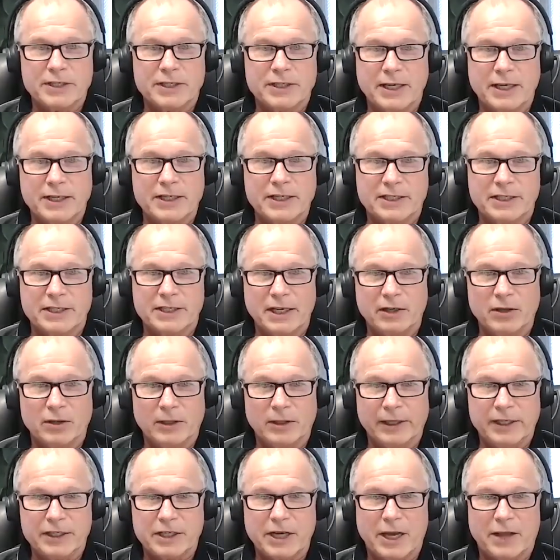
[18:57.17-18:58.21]
They signal
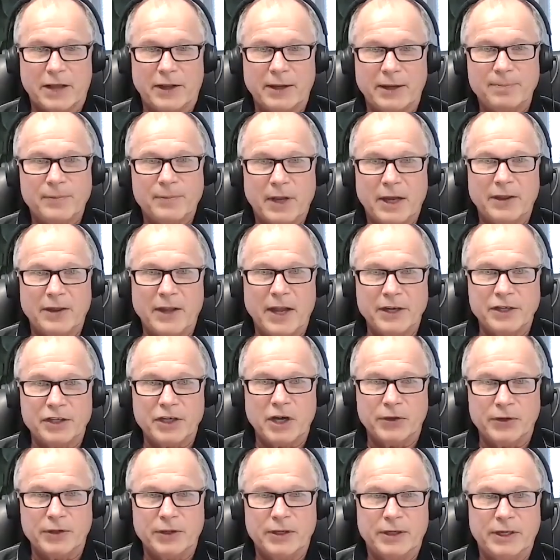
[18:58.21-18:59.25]
each other, and they
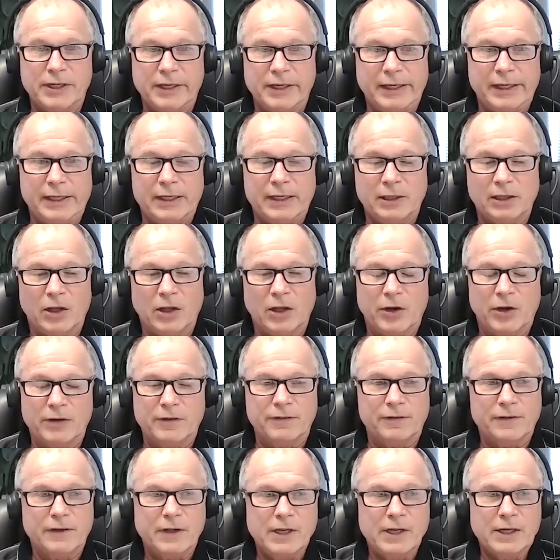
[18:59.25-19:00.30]
don't need a lot of